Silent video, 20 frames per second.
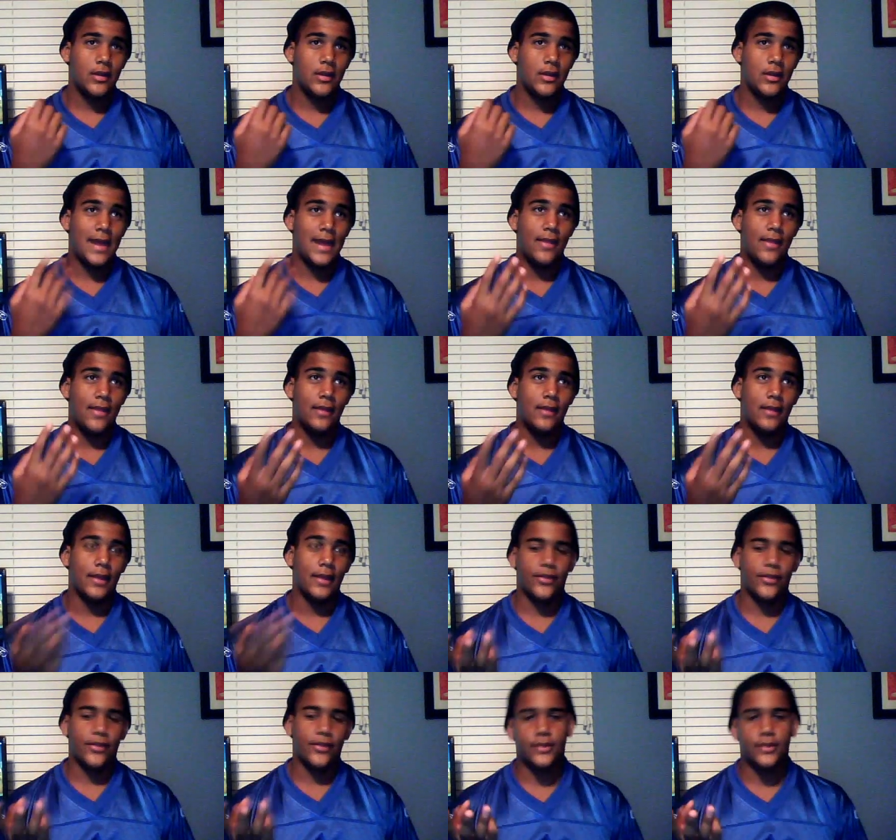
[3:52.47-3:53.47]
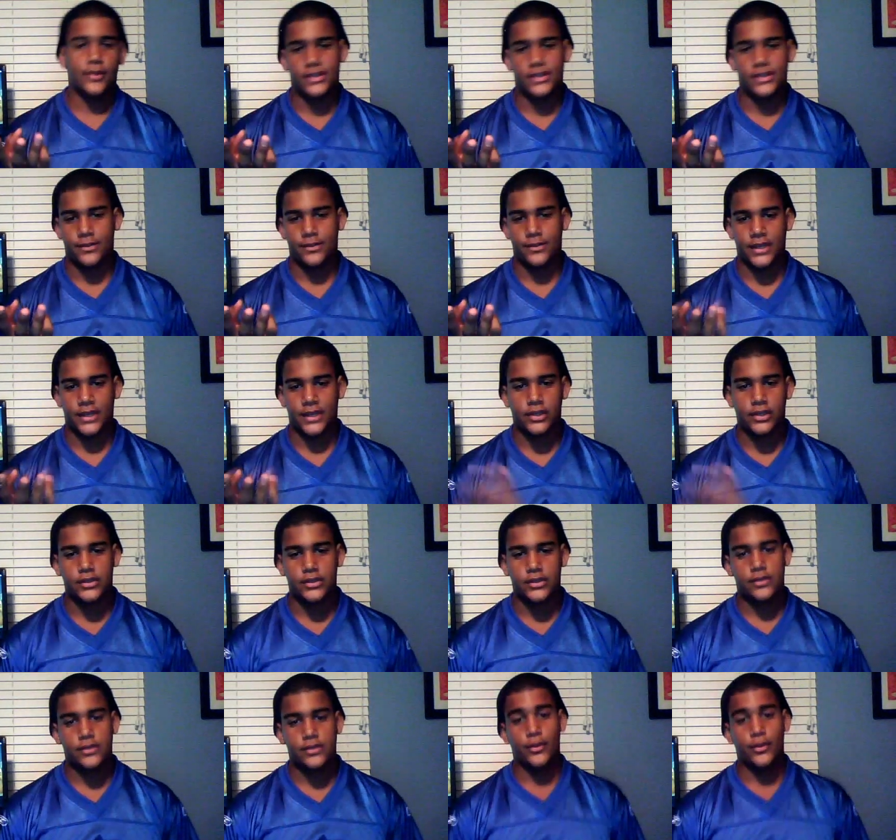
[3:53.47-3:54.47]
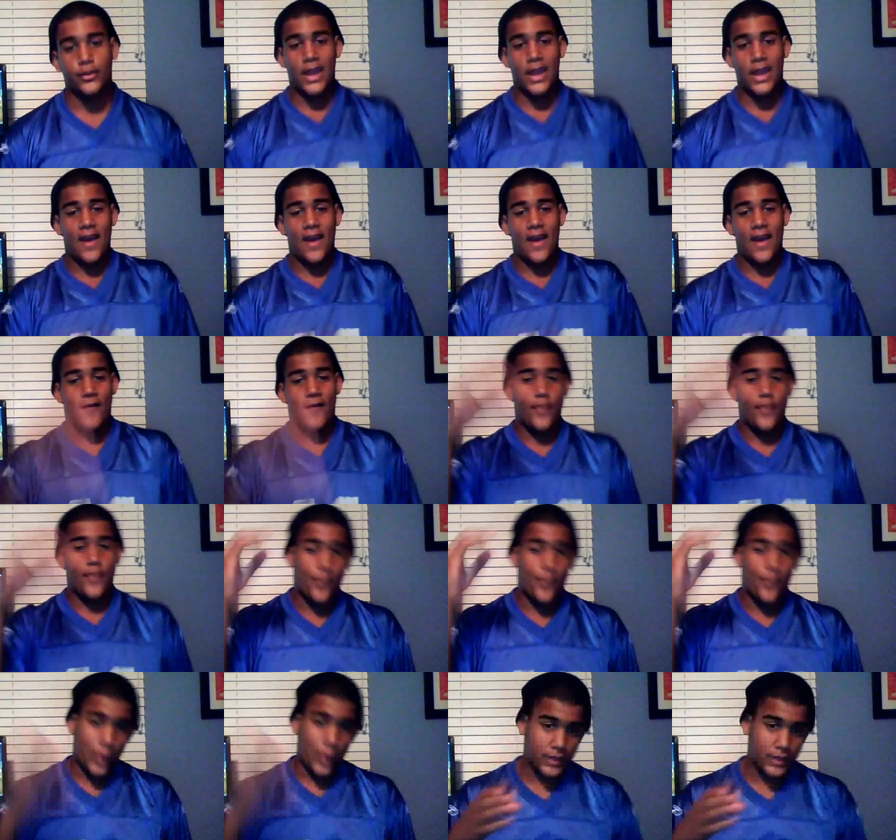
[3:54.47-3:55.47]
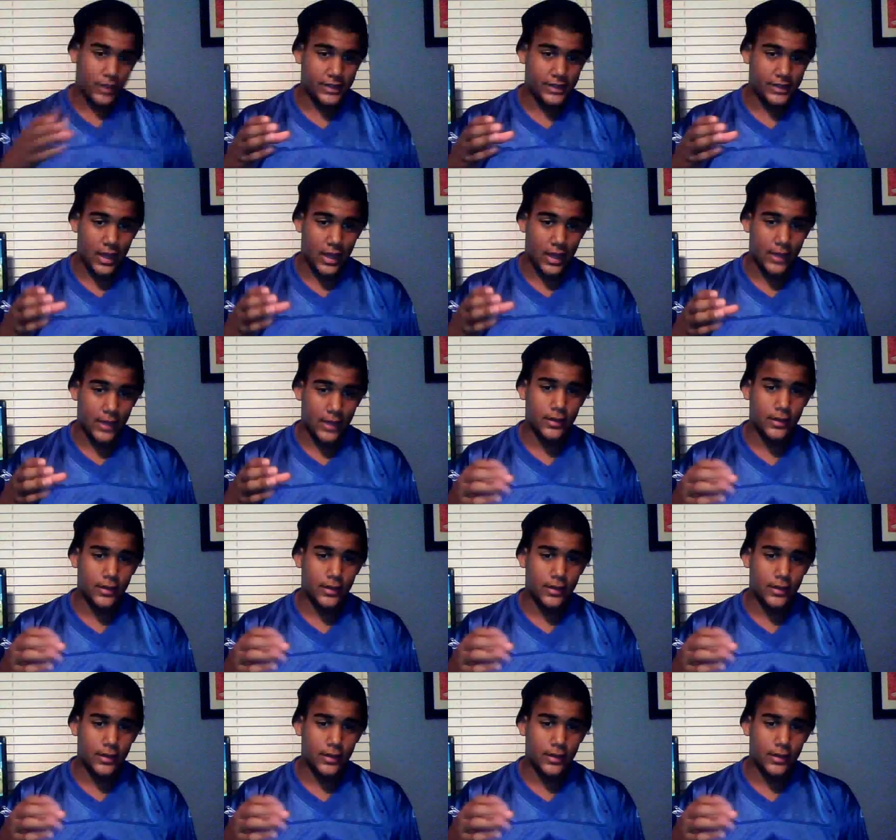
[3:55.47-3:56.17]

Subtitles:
and then like 3 subsections. We have boys' side,